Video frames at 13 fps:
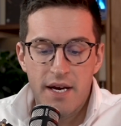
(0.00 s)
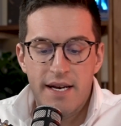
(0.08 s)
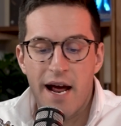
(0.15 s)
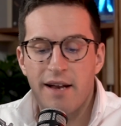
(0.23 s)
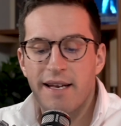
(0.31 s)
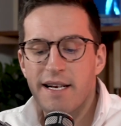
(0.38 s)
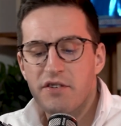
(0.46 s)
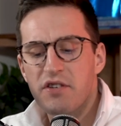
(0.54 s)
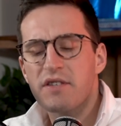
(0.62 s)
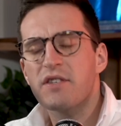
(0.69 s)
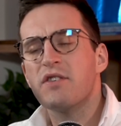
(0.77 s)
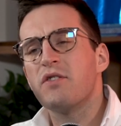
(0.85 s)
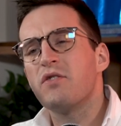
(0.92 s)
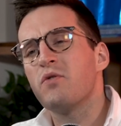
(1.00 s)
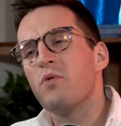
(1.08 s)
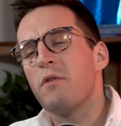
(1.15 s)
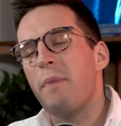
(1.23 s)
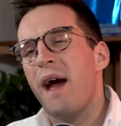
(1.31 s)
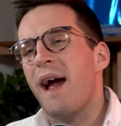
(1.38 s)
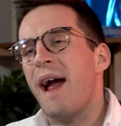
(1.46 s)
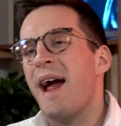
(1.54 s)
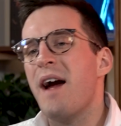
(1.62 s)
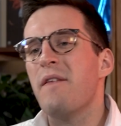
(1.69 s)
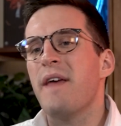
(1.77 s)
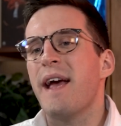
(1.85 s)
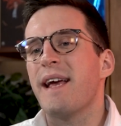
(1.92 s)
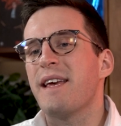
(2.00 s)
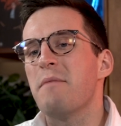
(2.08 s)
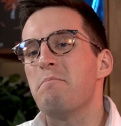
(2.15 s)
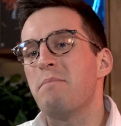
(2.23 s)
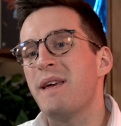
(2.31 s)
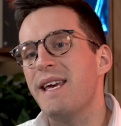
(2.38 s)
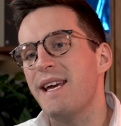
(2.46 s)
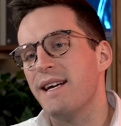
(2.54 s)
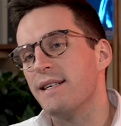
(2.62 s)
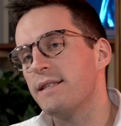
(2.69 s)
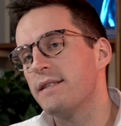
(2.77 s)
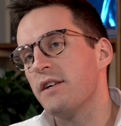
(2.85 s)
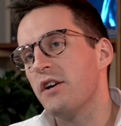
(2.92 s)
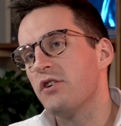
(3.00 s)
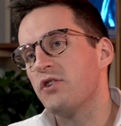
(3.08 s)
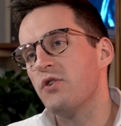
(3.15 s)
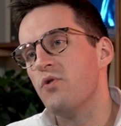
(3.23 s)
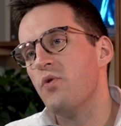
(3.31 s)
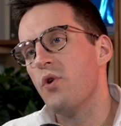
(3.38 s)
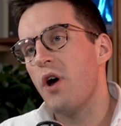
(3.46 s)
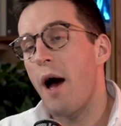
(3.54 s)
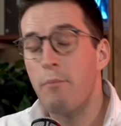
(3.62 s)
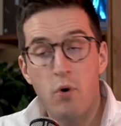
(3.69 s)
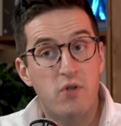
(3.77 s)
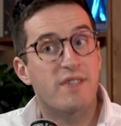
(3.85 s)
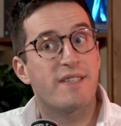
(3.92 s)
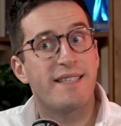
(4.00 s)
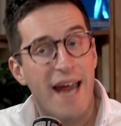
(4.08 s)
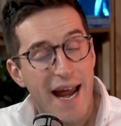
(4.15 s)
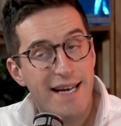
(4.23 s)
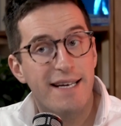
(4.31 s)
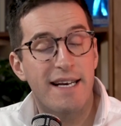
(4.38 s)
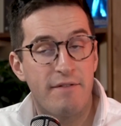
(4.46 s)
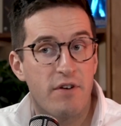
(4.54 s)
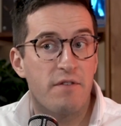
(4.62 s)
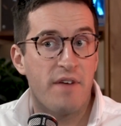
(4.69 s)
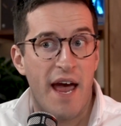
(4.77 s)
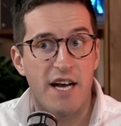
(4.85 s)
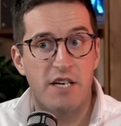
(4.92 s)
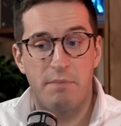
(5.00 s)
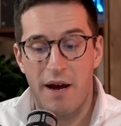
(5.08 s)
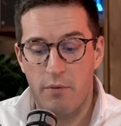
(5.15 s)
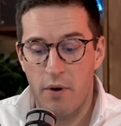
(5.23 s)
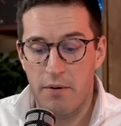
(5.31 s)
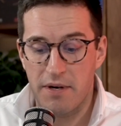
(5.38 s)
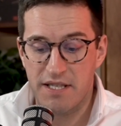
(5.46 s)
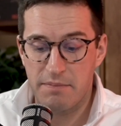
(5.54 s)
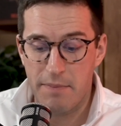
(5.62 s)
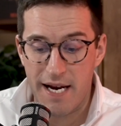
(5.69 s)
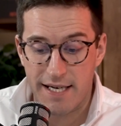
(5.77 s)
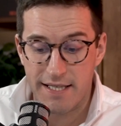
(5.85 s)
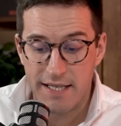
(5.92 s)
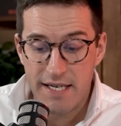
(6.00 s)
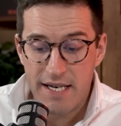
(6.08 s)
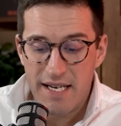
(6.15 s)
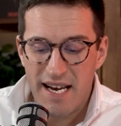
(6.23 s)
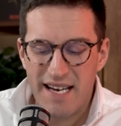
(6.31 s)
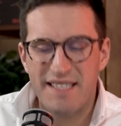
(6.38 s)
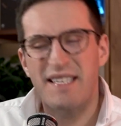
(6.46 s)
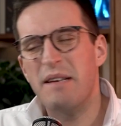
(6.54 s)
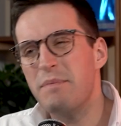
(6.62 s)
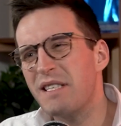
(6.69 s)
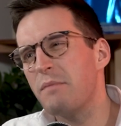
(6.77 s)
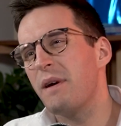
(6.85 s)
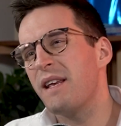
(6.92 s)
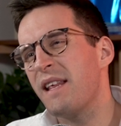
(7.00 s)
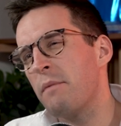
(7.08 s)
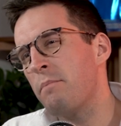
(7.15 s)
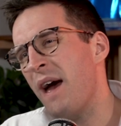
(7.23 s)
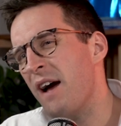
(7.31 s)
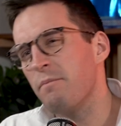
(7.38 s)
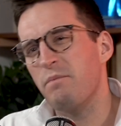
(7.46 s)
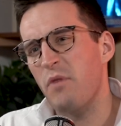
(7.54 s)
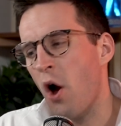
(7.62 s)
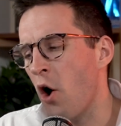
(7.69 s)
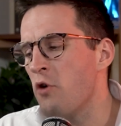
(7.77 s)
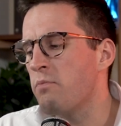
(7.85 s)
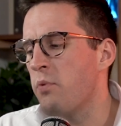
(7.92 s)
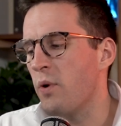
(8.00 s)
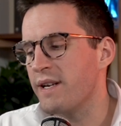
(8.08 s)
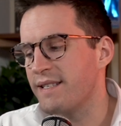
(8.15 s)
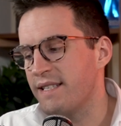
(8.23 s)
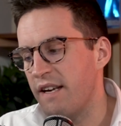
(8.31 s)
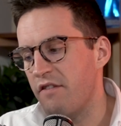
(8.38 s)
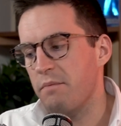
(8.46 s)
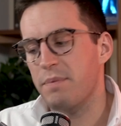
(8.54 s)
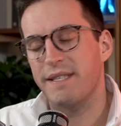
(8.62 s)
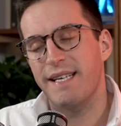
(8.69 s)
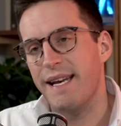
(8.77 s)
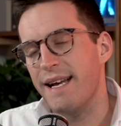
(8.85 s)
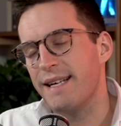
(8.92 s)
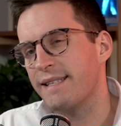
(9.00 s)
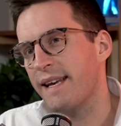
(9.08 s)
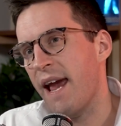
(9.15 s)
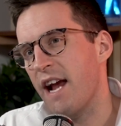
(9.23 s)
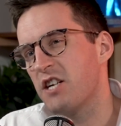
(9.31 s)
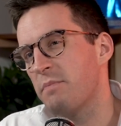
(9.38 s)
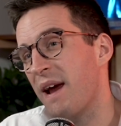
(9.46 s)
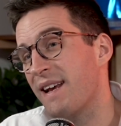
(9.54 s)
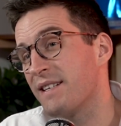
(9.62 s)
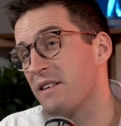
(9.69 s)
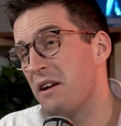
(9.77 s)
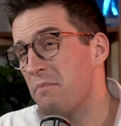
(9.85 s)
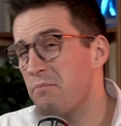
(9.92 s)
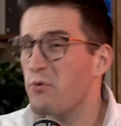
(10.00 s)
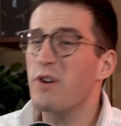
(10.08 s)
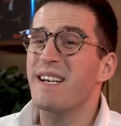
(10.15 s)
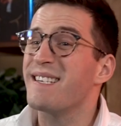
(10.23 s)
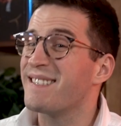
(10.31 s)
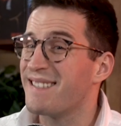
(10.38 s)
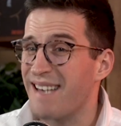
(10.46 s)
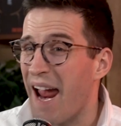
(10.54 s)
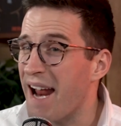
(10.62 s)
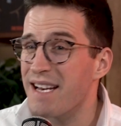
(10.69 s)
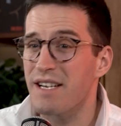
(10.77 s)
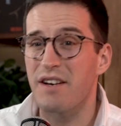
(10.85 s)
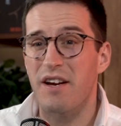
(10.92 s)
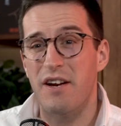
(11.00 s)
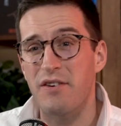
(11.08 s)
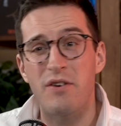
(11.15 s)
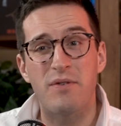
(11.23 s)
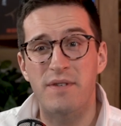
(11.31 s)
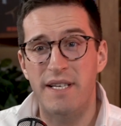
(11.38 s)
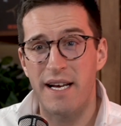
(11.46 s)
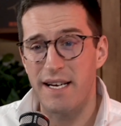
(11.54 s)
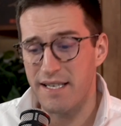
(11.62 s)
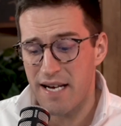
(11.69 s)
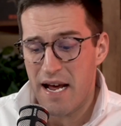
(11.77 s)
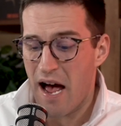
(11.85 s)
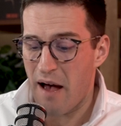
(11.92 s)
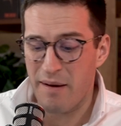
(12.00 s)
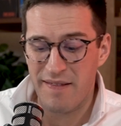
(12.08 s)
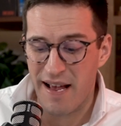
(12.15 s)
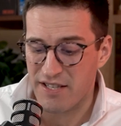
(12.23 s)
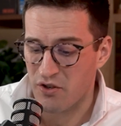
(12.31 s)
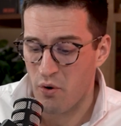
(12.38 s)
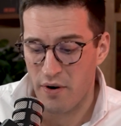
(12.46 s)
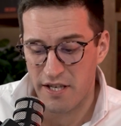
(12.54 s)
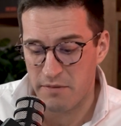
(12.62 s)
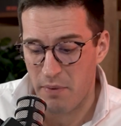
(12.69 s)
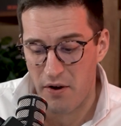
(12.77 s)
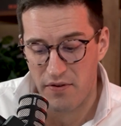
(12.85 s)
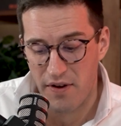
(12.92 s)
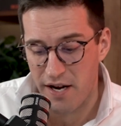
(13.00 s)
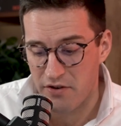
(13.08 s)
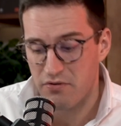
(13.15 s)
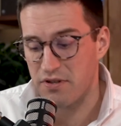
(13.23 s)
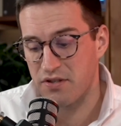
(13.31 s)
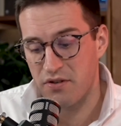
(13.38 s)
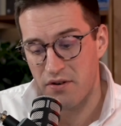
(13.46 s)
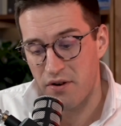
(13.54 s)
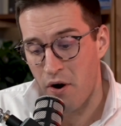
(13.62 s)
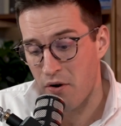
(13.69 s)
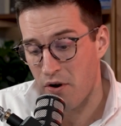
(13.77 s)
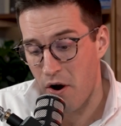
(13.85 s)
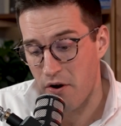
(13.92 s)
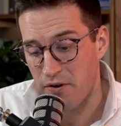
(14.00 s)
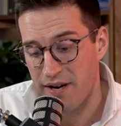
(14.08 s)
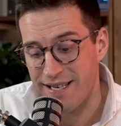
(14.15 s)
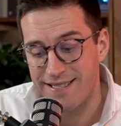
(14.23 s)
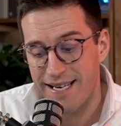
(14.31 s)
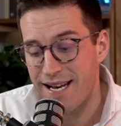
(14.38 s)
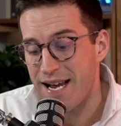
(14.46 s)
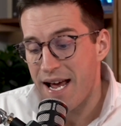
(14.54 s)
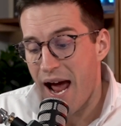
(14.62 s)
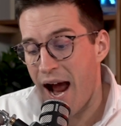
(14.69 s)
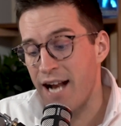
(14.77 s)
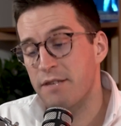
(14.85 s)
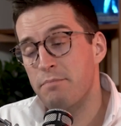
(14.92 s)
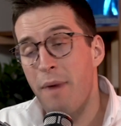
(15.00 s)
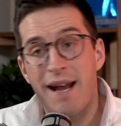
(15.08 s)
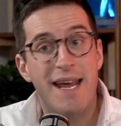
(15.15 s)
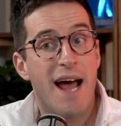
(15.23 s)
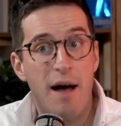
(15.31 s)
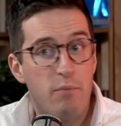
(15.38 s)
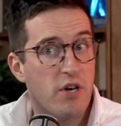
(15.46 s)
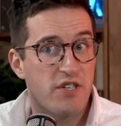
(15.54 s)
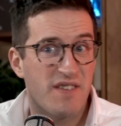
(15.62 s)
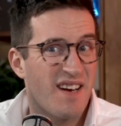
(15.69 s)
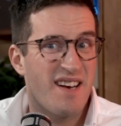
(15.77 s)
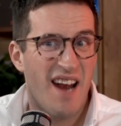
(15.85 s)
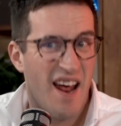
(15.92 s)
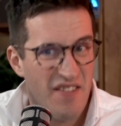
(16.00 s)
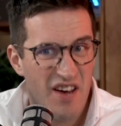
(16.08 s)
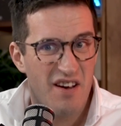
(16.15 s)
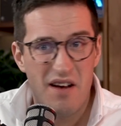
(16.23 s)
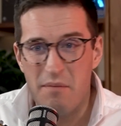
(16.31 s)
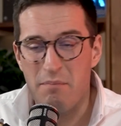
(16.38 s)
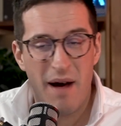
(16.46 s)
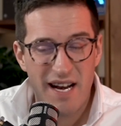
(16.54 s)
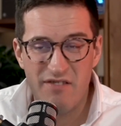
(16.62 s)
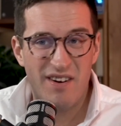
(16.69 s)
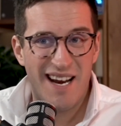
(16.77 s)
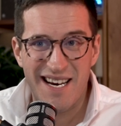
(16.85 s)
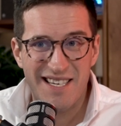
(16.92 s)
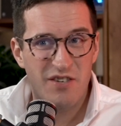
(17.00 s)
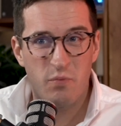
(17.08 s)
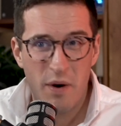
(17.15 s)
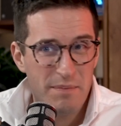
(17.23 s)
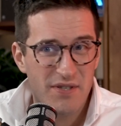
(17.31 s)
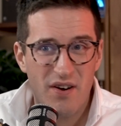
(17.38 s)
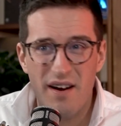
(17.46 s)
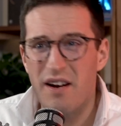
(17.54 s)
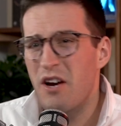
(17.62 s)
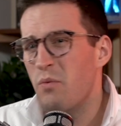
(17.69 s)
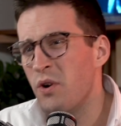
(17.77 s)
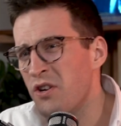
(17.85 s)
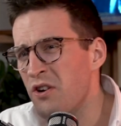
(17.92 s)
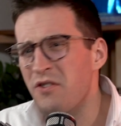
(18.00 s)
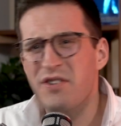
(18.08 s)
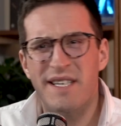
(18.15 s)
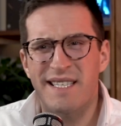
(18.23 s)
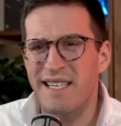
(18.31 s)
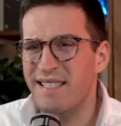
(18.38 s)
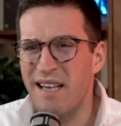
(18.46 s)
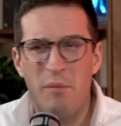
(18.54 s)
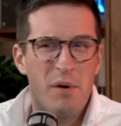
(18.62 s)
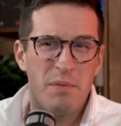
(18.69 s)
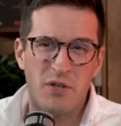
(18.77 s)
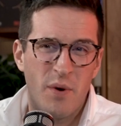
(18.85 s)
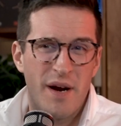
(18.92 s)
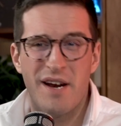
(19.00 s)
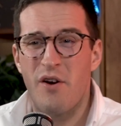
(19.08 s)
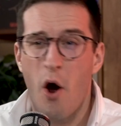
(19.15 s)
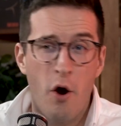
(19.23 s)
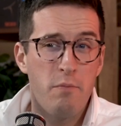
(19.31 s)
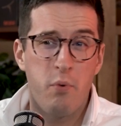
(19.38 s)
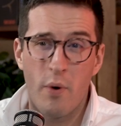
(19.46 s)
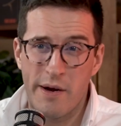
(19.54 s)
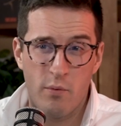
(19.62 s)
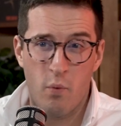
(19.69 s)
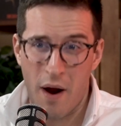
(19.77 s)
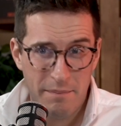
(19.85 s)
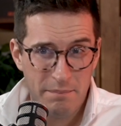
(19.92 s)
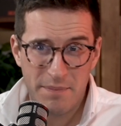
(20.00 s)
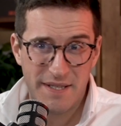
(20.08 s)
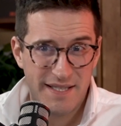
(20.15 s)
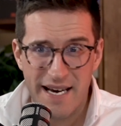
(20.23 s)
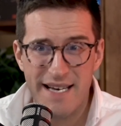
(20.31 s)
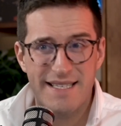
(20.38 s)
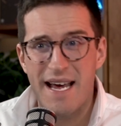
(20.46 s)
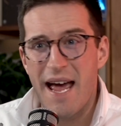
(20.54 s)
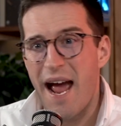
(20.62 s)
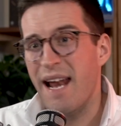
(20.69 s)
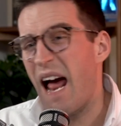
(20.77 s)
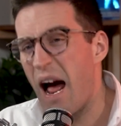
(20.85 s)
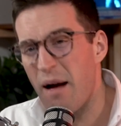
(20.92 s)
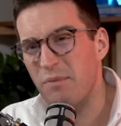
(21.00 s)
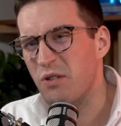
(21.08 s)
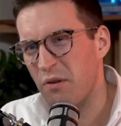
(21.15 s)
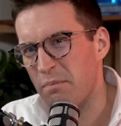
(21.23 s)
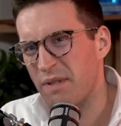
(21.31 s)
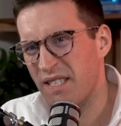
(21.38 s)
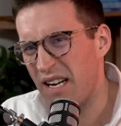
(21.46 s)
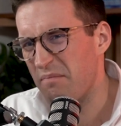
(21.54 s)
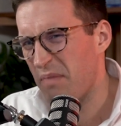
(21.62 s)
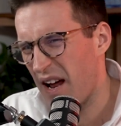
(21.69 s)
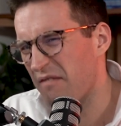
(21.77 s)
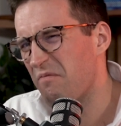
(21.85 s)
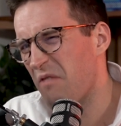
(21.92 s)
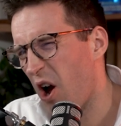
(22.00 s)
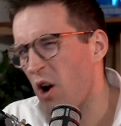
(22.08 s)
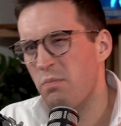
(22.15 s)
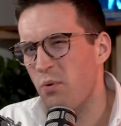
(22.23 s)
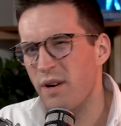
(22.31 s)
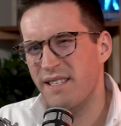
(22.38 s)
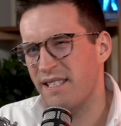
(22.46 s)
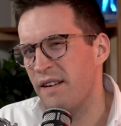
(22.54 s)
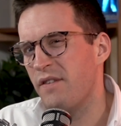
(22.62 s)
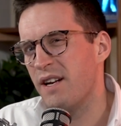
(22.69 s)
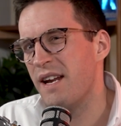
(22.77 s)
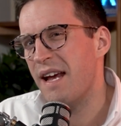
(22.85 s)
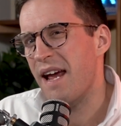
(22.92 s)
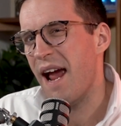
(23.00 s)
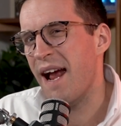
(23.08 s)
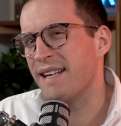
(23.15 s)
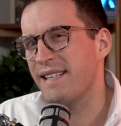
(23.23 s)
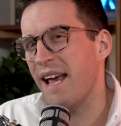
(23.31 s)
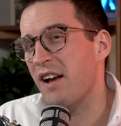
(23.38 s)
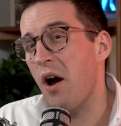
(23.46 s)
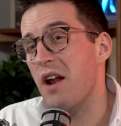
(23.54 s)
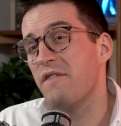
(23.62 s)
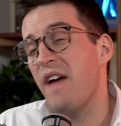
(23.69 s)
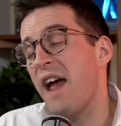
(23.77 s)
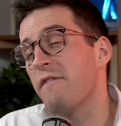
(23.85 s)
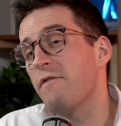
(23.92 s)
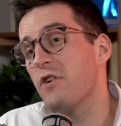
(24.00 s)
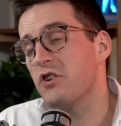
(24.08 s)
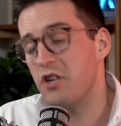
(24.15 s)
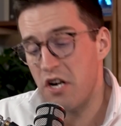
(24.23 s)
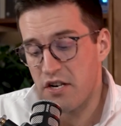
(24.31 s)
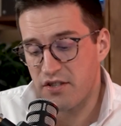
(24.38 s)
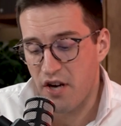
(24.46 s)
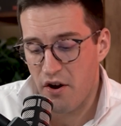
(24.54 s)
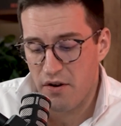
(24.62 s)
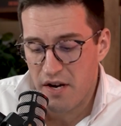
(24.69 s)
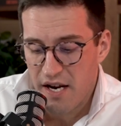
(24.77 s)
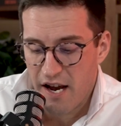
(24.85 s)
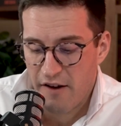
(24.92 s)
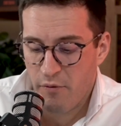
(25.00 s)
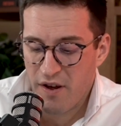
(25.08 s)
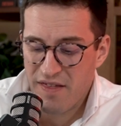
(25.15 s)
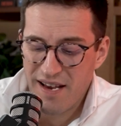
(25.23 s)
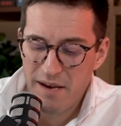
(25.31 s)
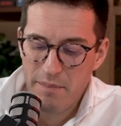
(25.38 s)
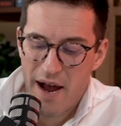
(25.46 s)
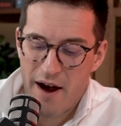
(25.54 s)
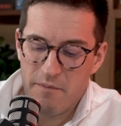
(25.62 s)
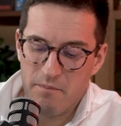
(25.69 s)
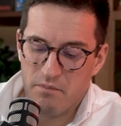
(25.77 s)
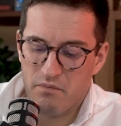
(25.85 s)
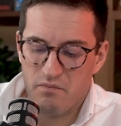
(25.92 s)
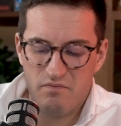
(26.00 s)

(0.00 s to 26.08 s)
Now, let's just talk about how that compares to a more standard level of cashback we would expect. It seems to that about 0.7% as a cashback is pretty standard in New Zealand. I mean, that's according to both interest.co.nz and Money Hub, which is another money-related website. Would usually see somewhere between an 0.1% and up to 1%, but 0.7 as that kind of average. So if we think about